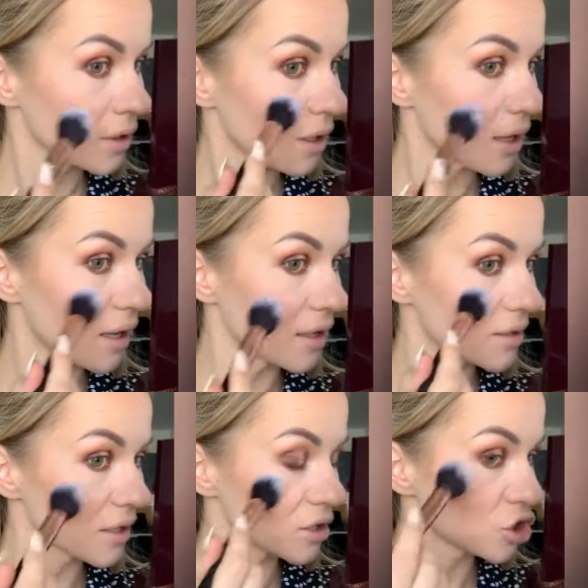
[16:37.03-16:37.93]

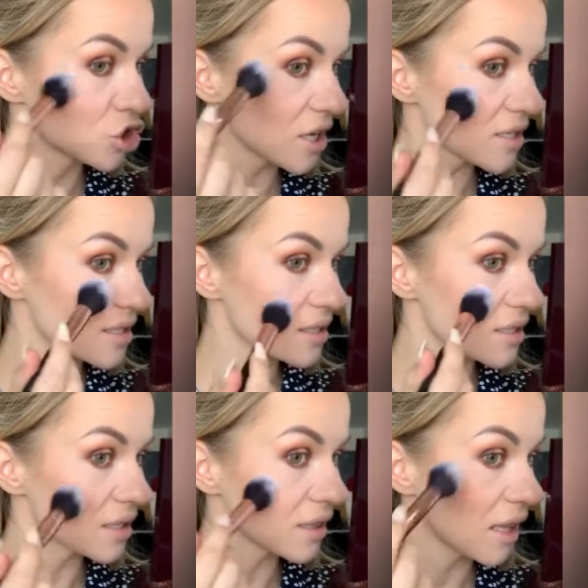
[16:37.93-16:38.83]
and
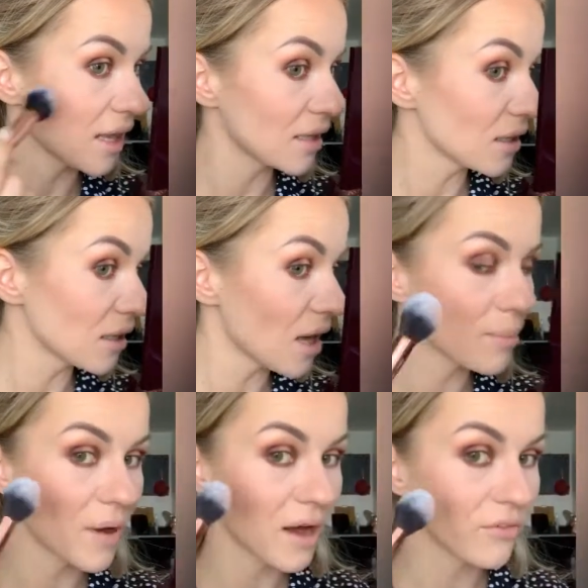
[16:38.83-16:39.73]
just slightly
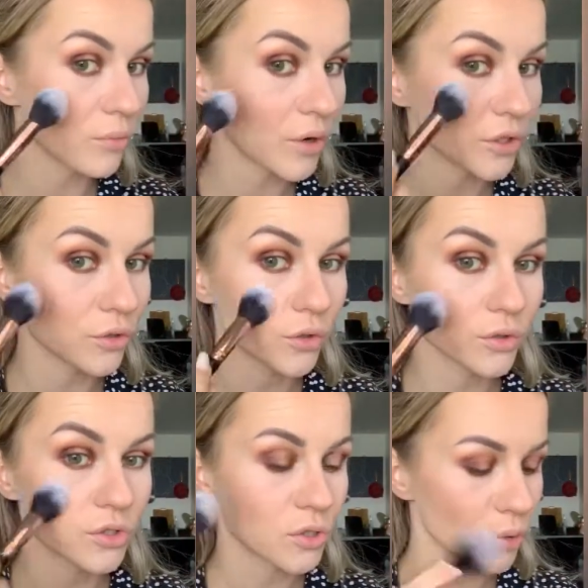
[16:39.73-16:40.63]
above where your
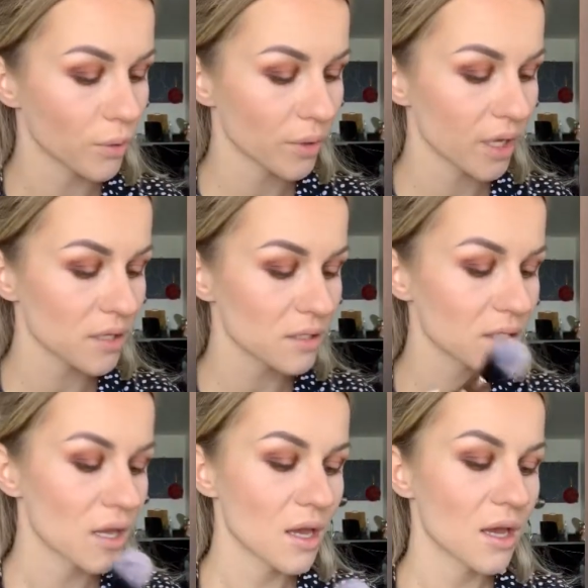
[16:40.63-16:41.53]
contour is,
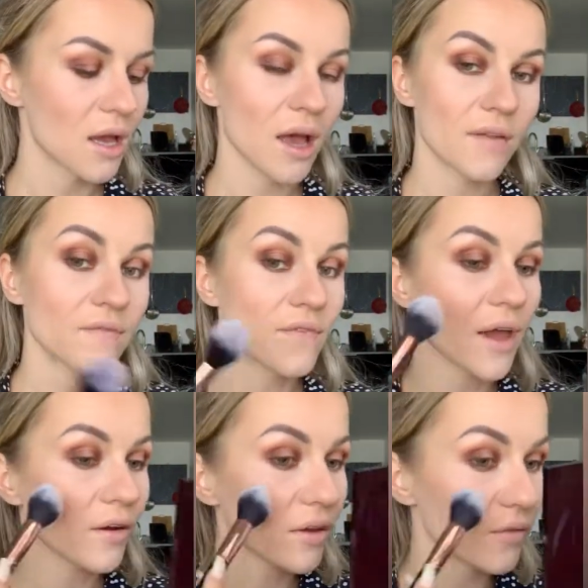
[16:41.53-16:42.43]
and
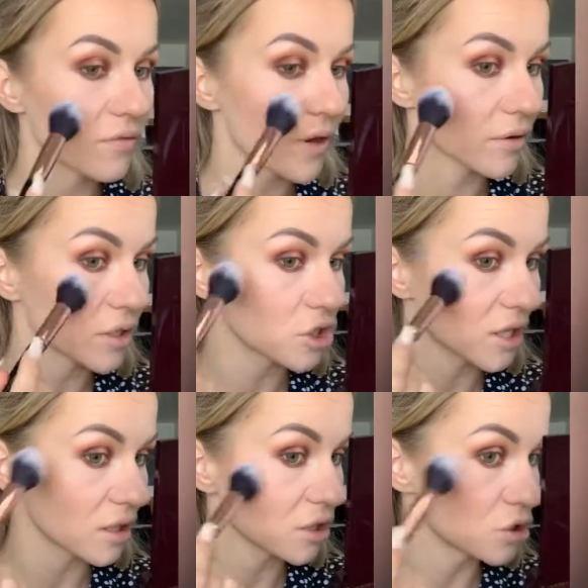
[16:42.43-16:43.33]
very, very
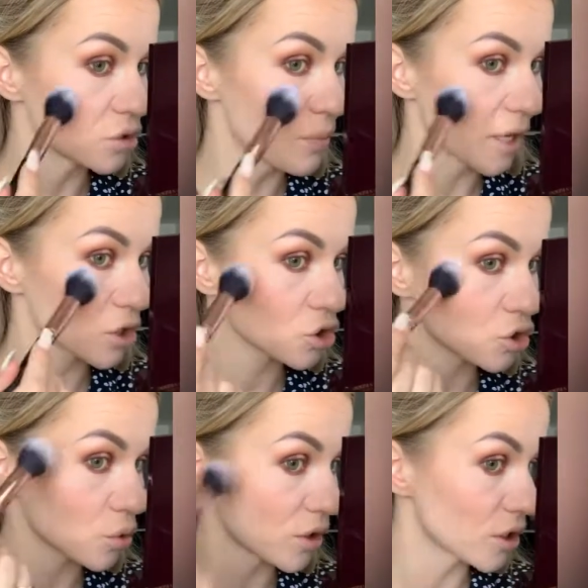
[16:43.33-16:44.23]
gently. Make
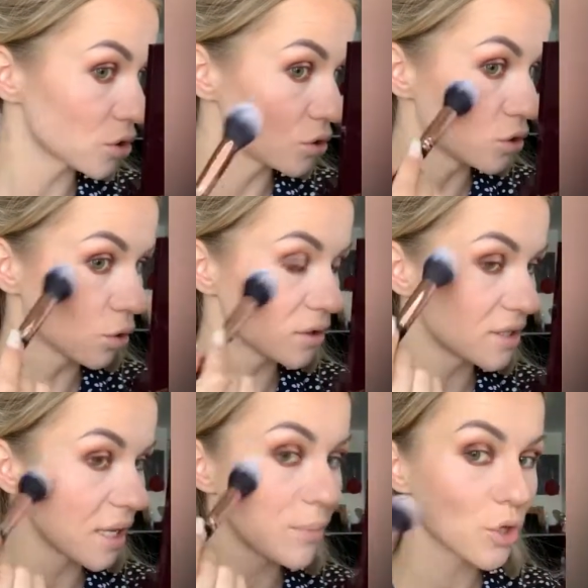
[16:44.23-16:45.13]
sure that you don't
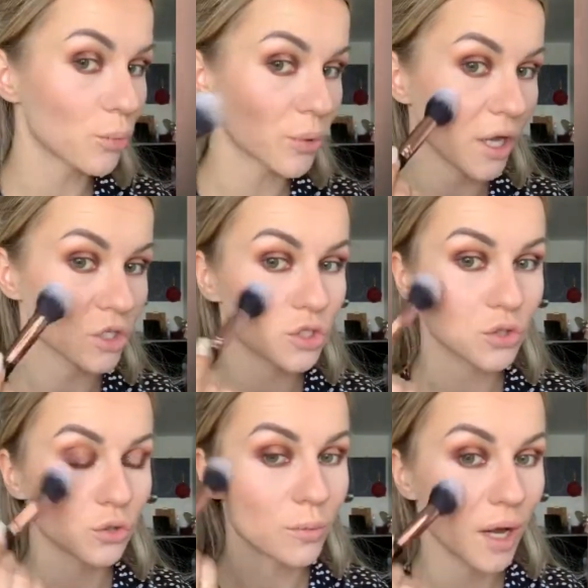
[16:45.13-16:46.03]
dip your brush
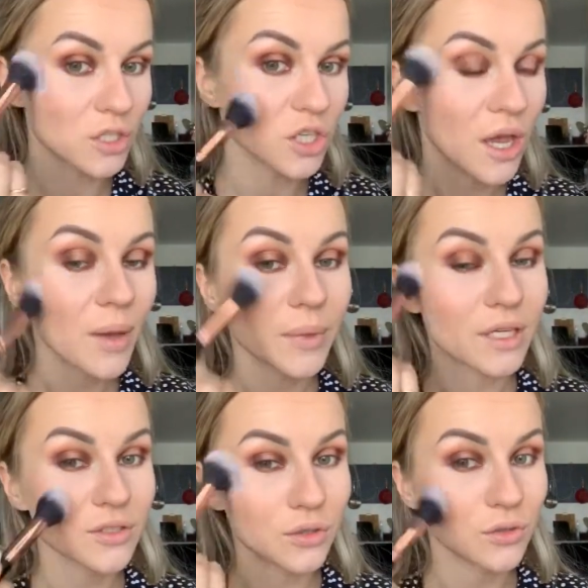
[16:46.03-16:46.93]
too much,
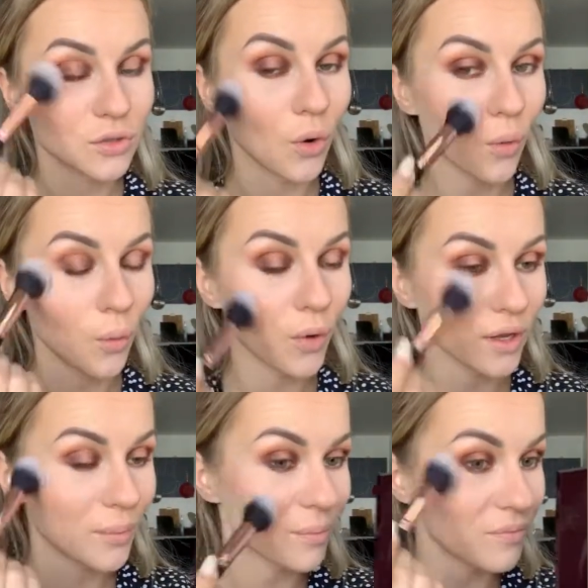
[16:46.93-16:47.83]
because you don't want
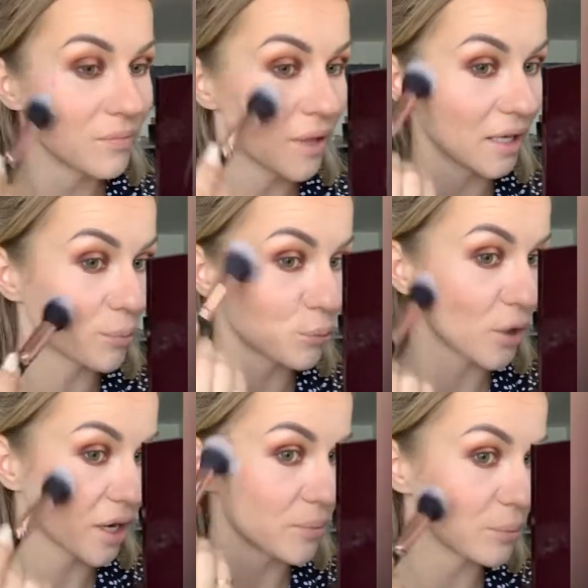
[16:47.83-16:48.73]
a like
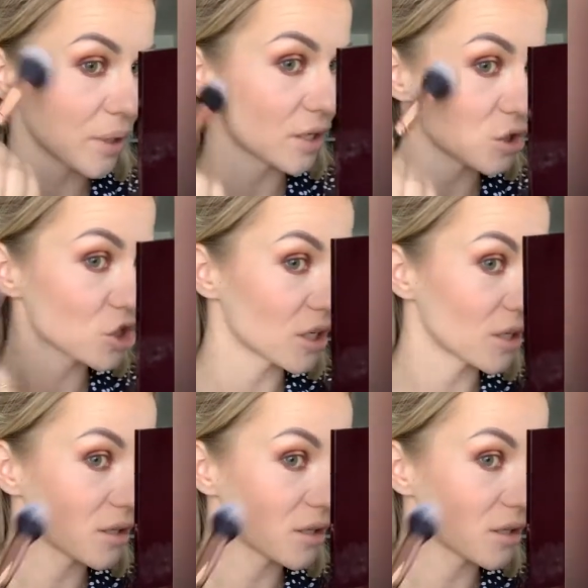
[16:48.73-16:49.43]
bright pink cheek.